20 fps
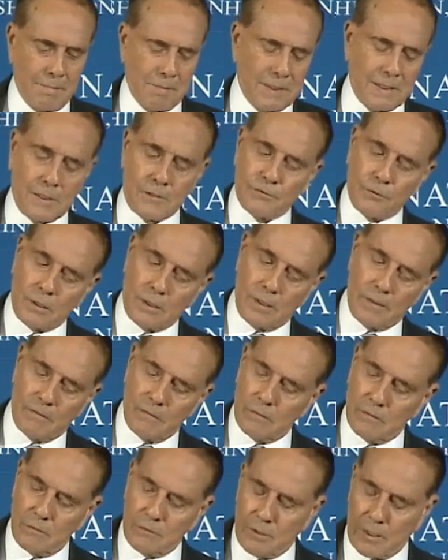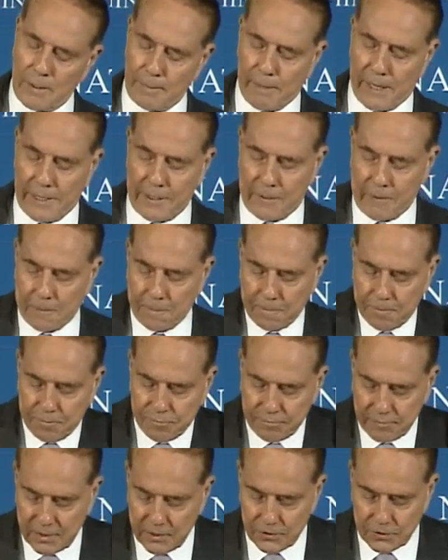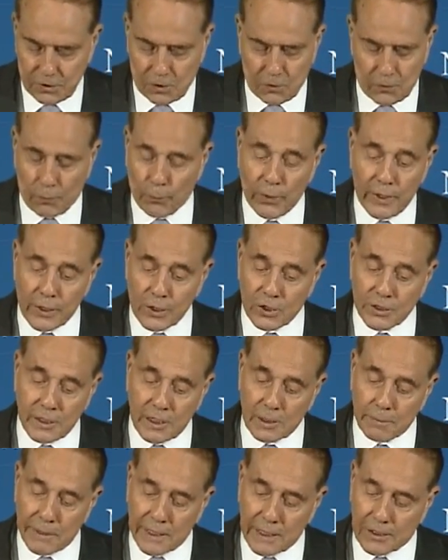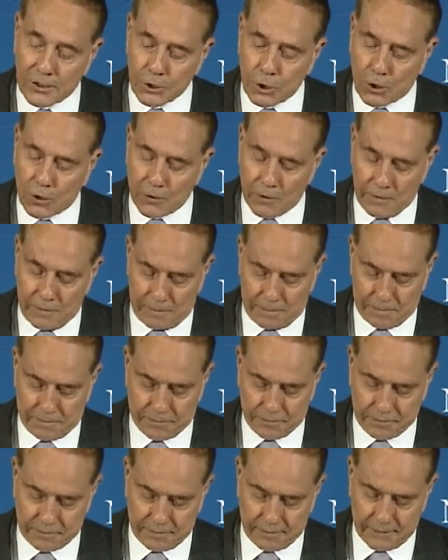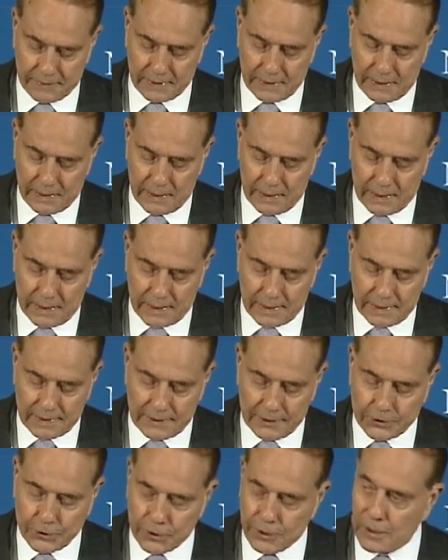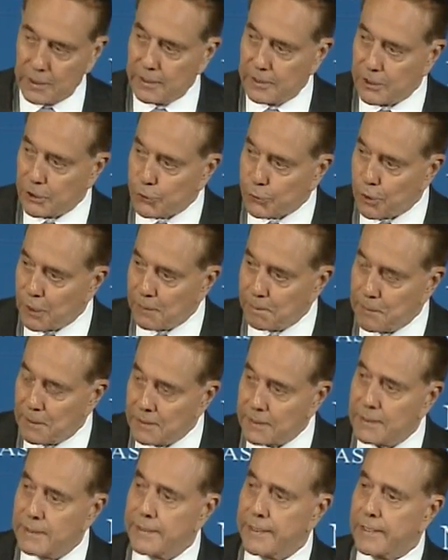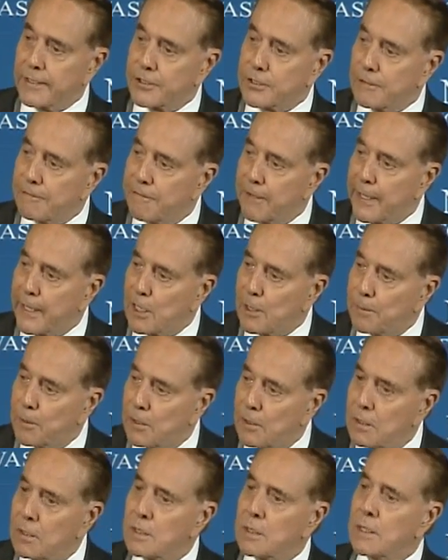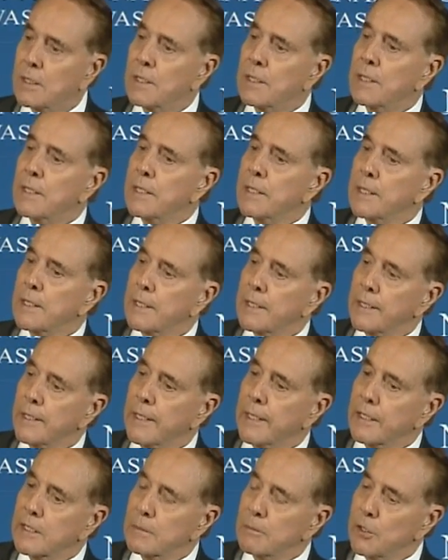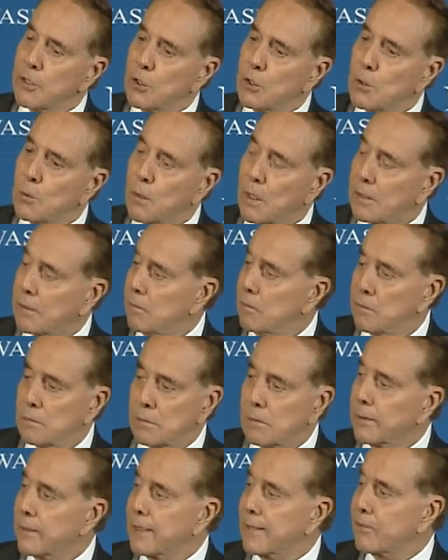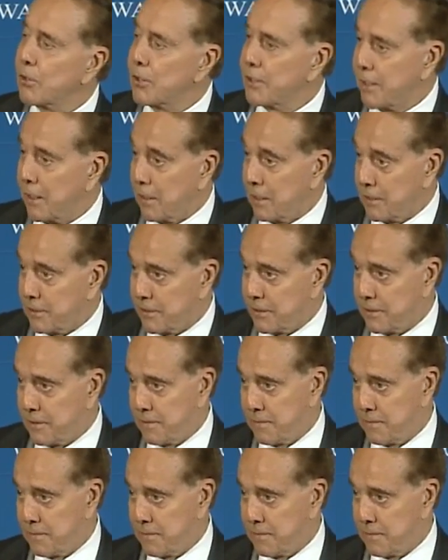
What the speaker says: but that's very, very minor. So we just need to make certain that they're getting the treatment, that it's available, and that we do whatever it takes.